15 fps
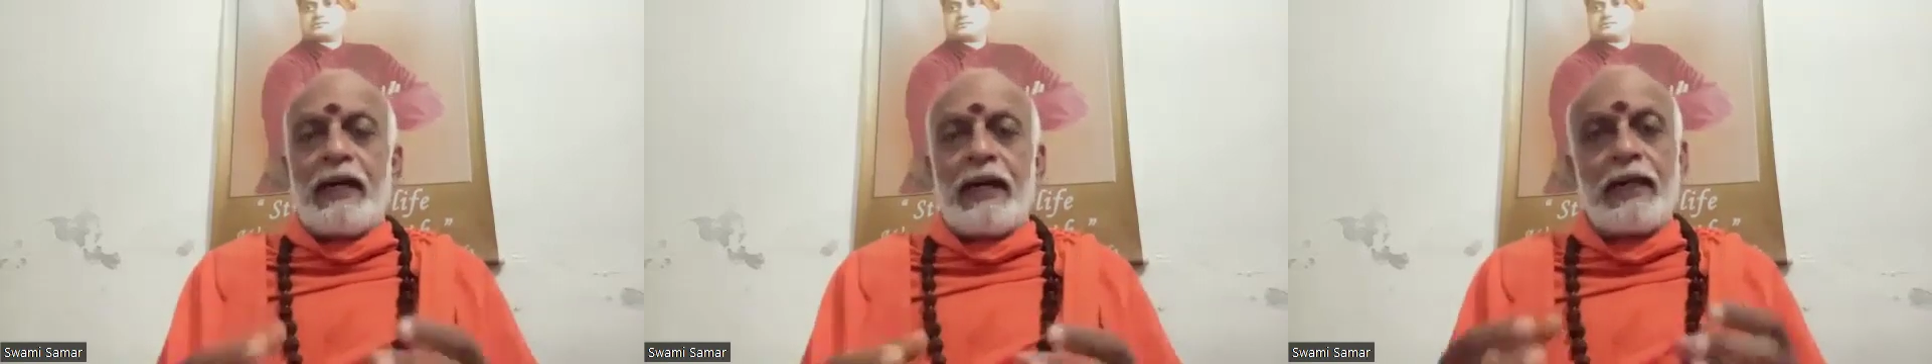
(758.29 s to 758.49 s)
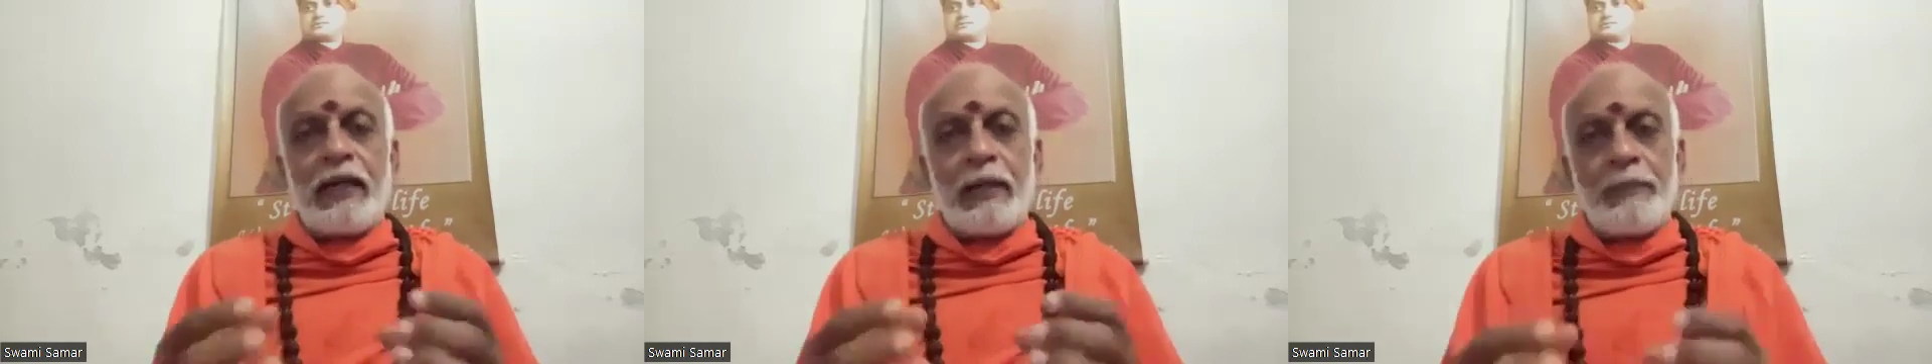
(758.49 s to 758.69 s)

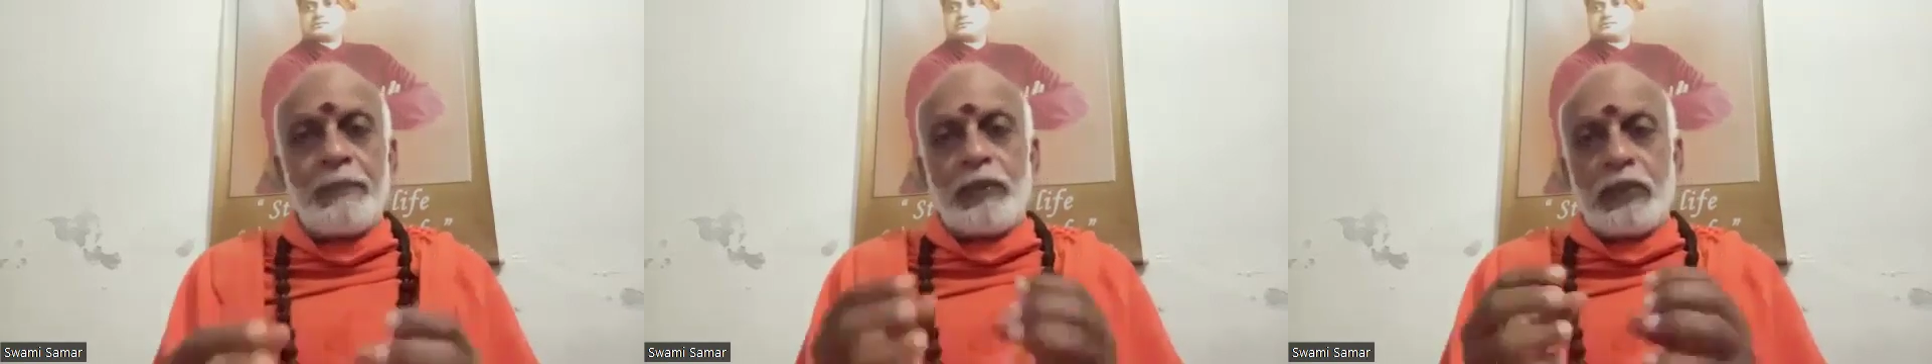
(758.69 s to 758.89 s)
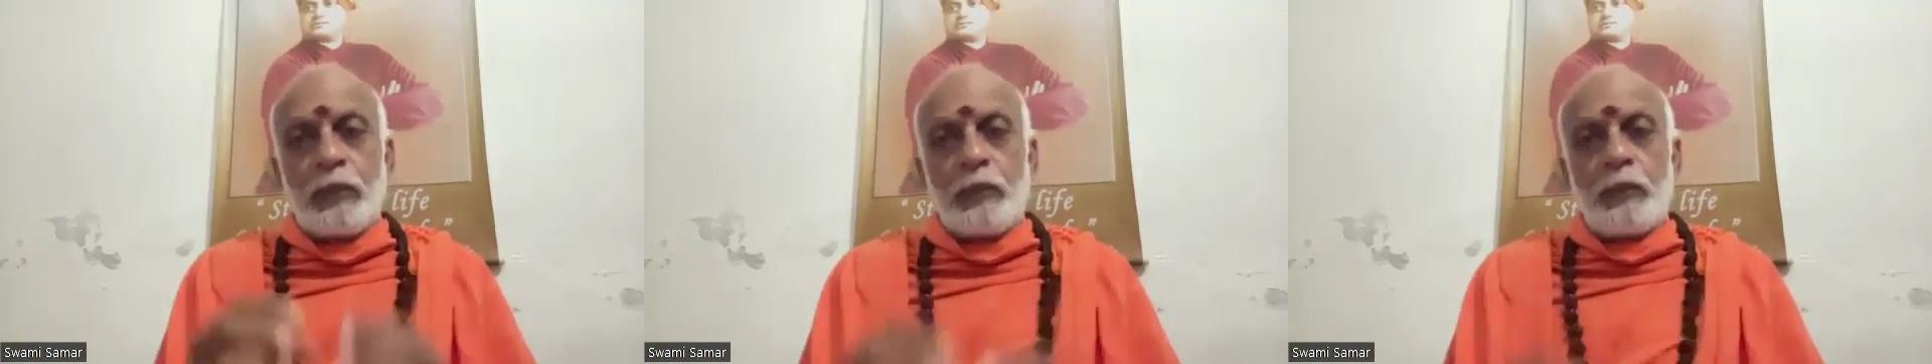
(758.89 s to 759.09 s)
hung up
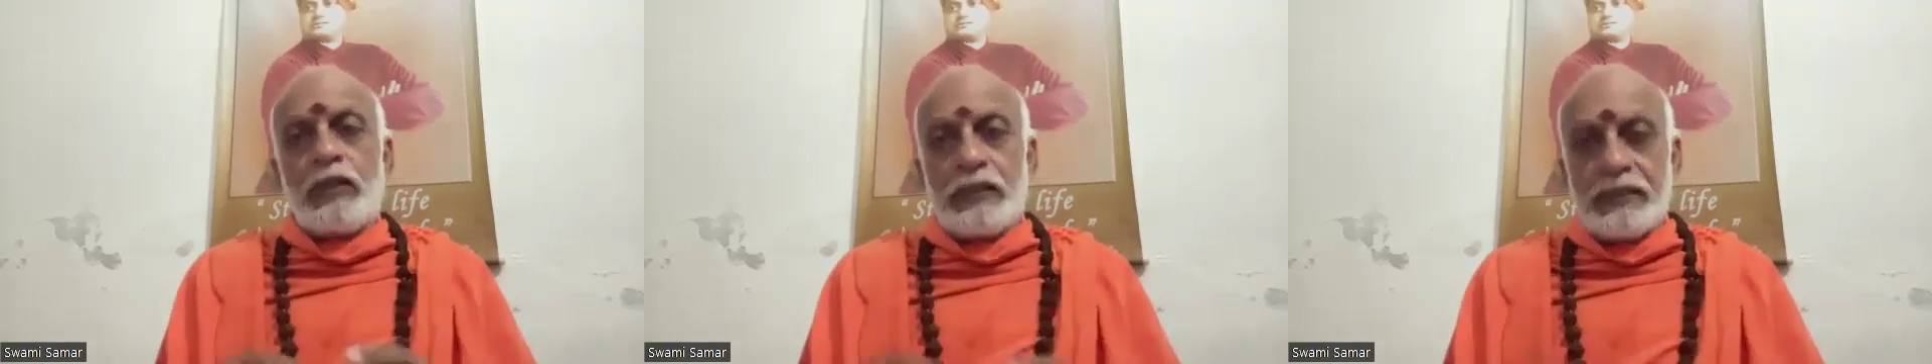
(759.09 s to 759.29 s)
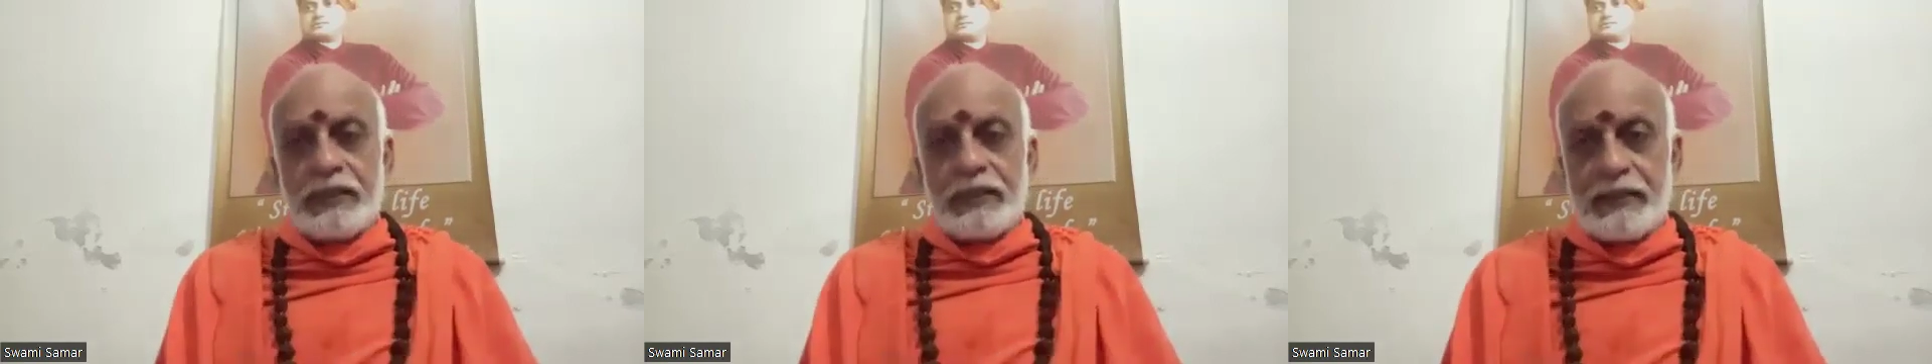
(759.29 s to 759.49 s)
on the
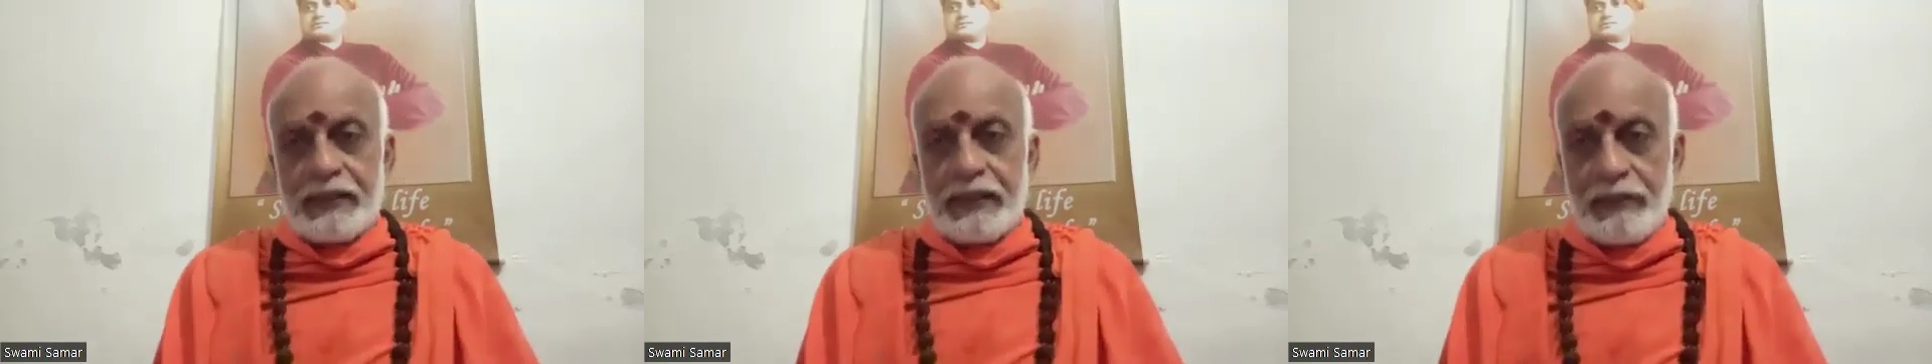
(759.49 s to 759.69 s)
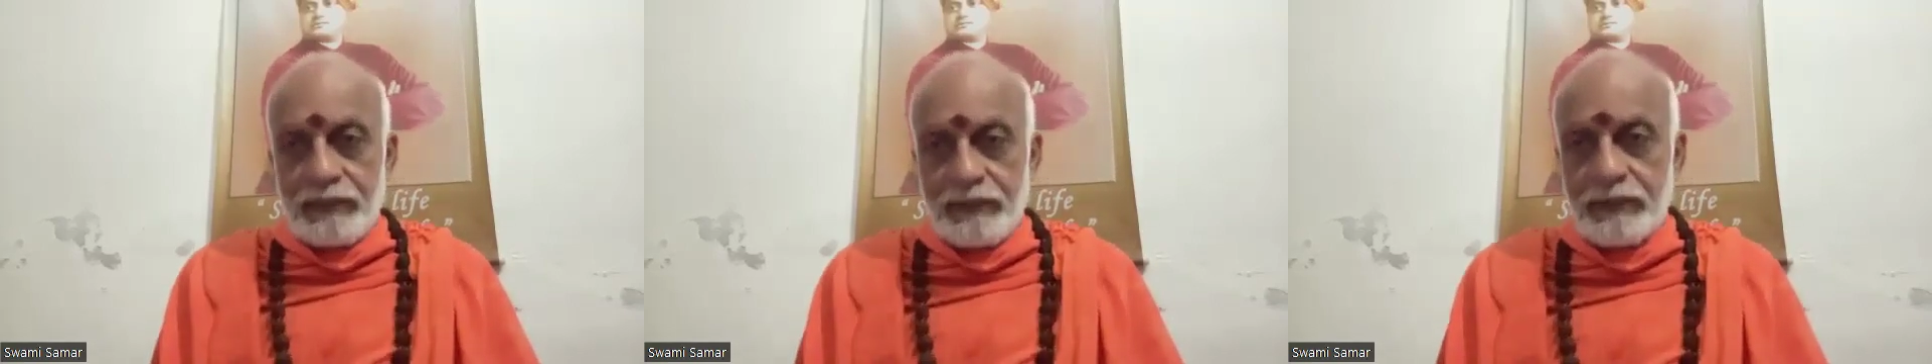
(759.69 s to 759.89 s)
words
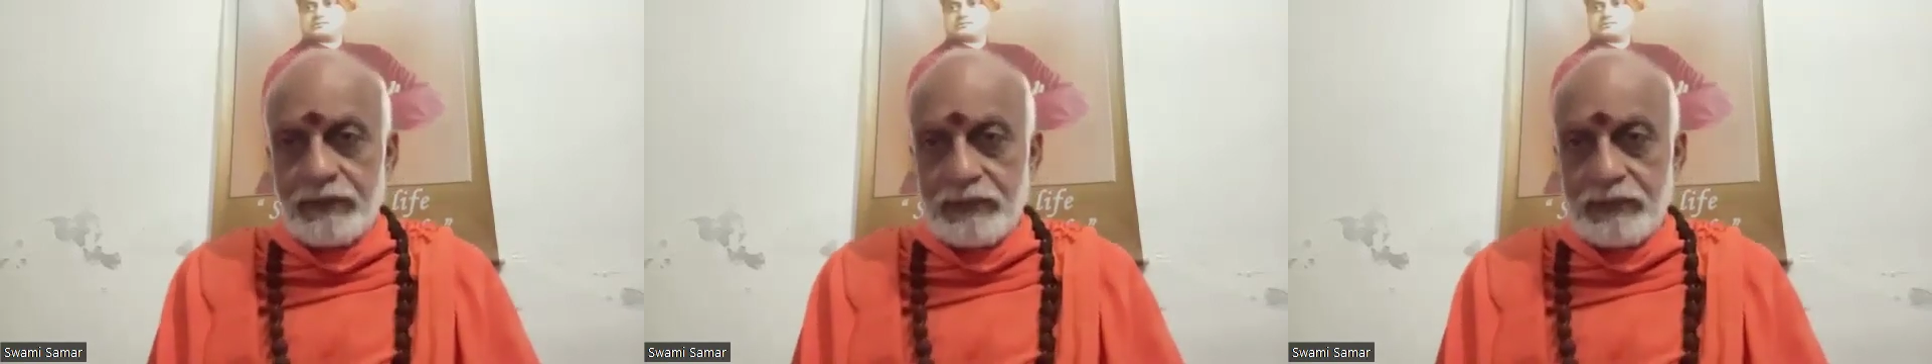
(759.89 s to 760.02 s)
itself.